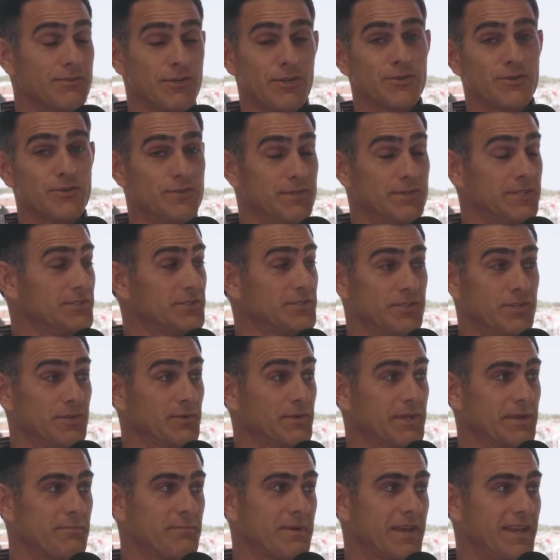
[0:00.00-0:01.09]
you don't do deals, you don't
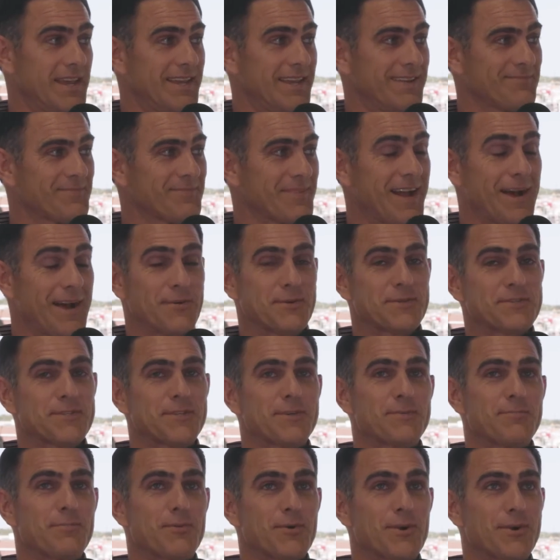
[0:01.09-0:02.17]
get paid. I was
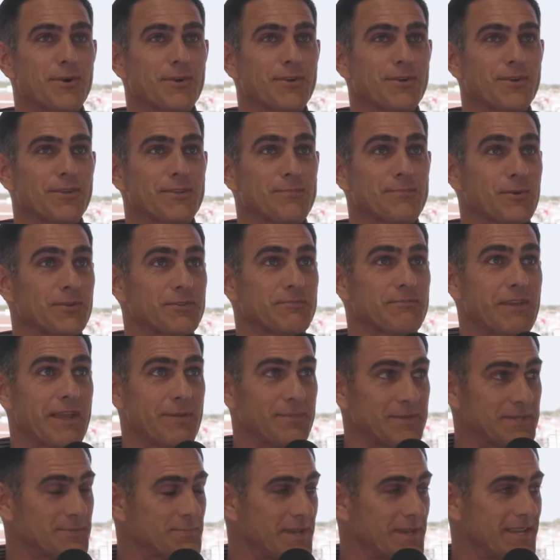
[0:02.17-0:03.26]
a broker in the
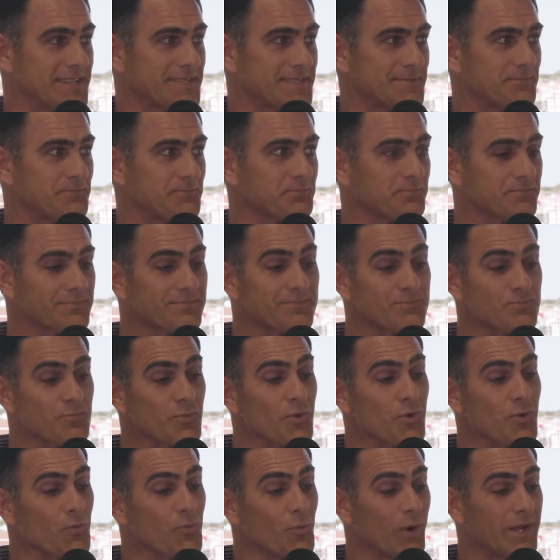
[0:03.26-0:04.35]
multifamily space.
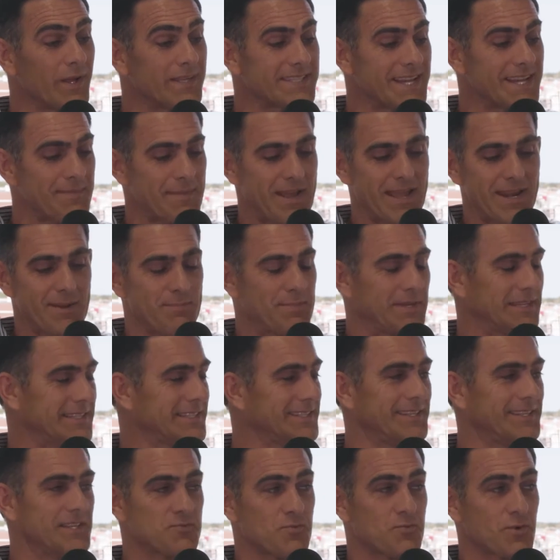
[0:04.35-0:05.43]
One time I had a big
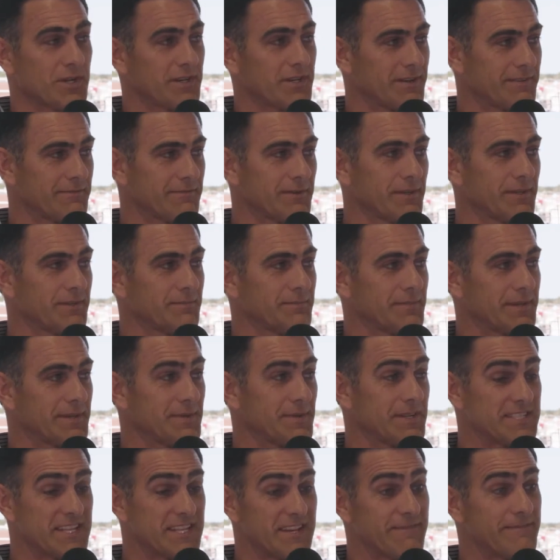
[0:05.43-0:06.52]
deal I was working on for many
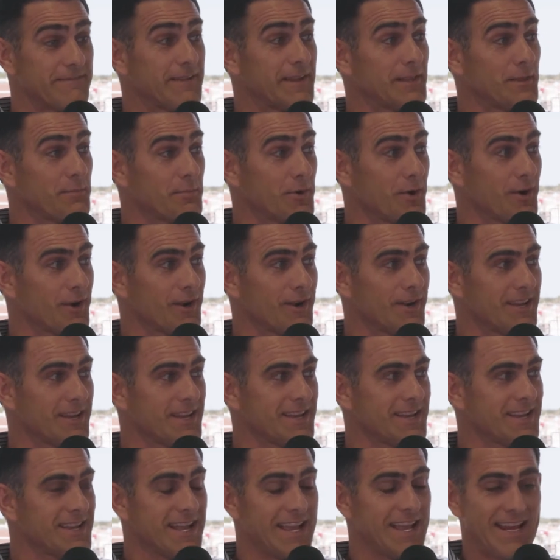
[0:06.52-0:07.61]
months, and it fell apart,
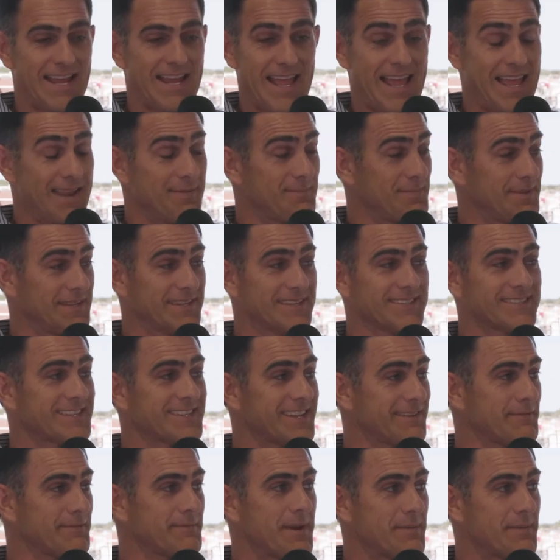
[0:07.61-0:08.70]
and I had been
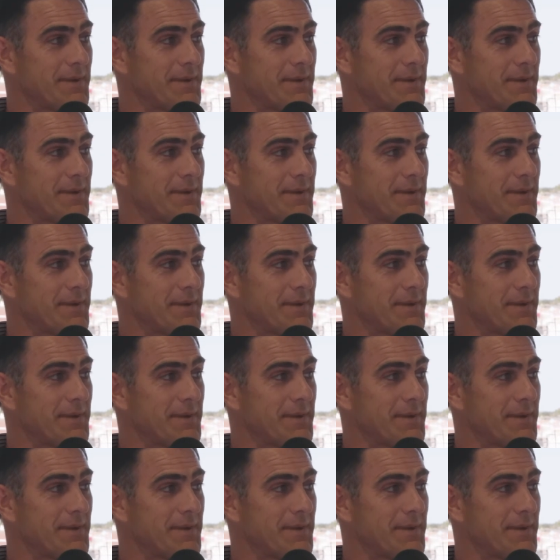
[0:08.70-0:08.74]
stuff in my